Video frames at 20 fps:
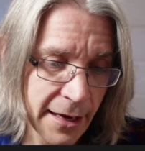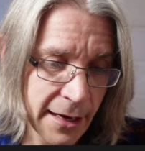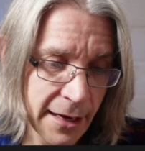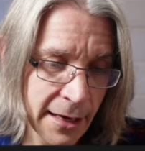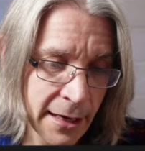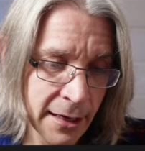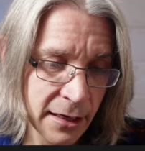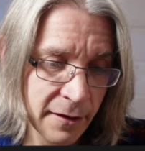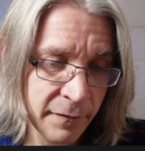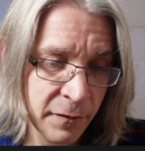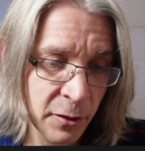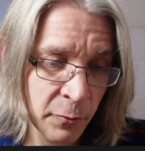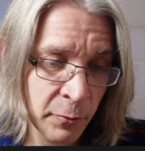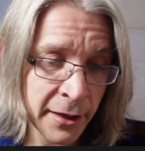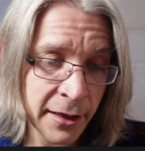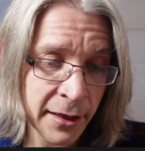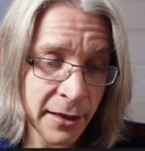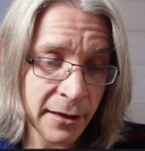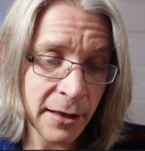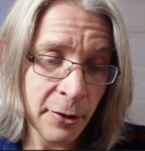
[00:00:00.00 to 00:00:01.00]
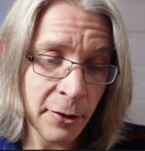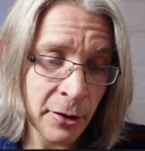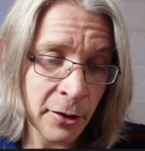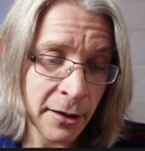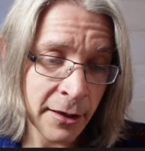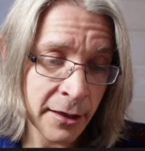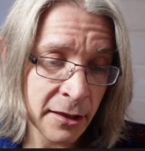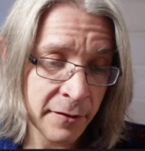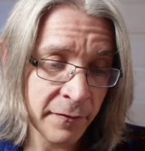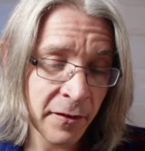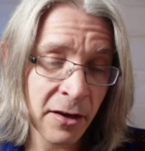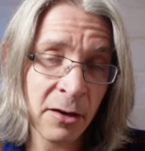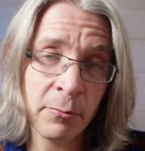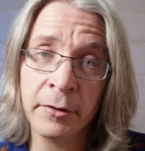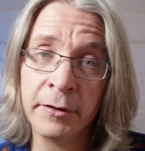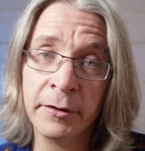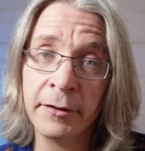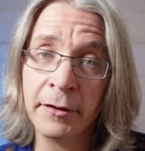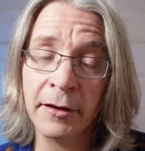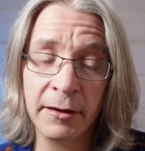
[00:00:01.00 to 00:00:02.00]
And if you're running it locally in
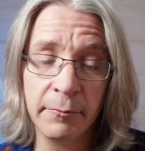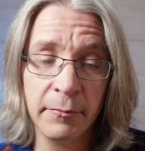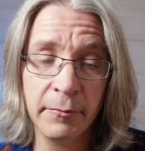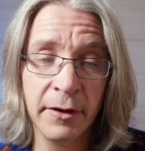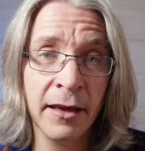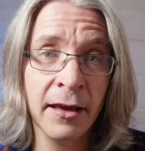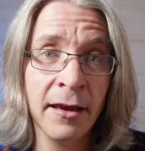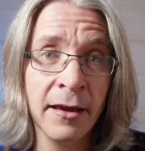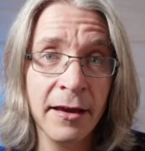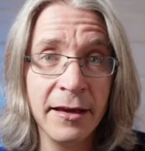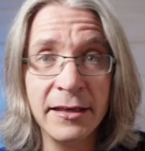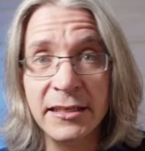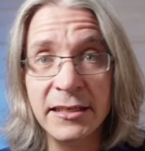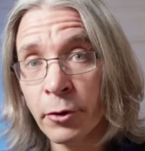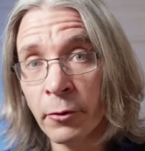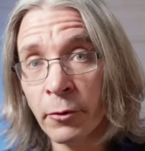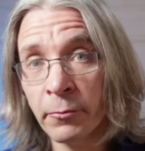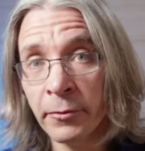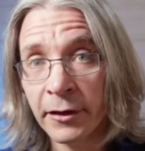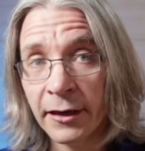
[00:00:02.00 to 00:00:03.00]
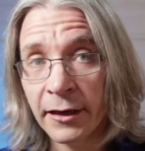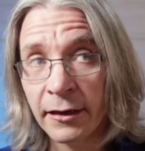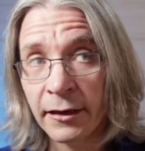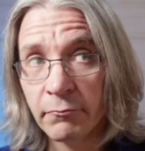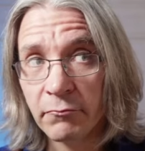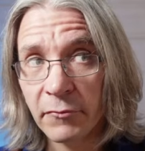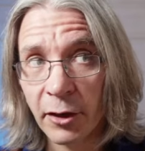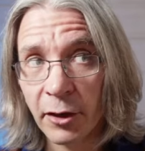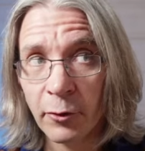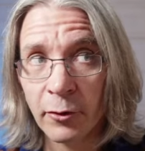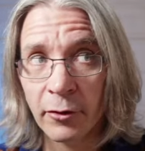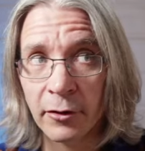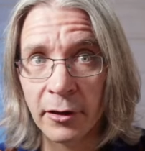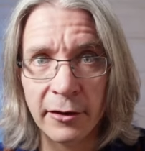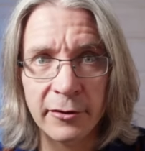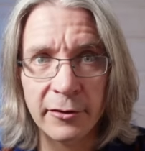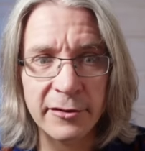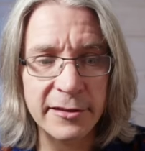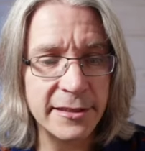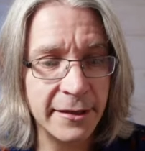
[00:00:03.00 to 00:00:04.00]
development like me, it's probably
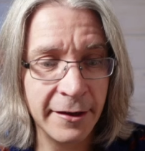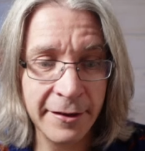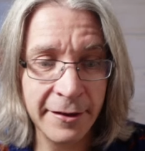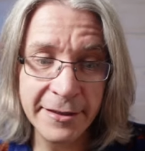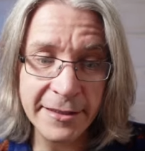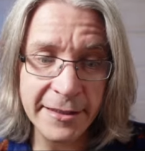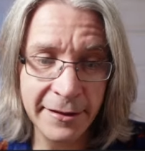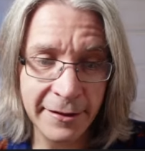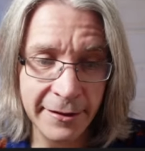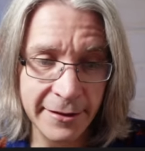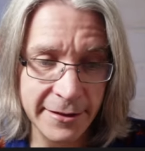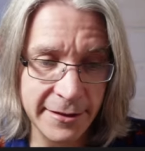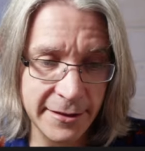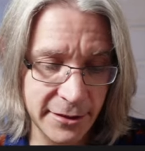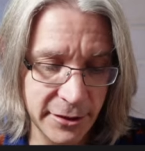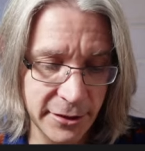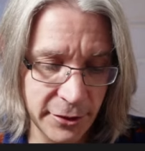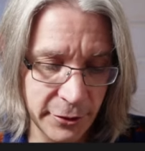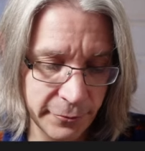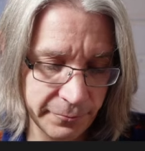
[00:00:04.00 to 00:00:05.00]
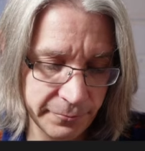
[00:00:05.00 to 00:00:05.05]
localhost 9092.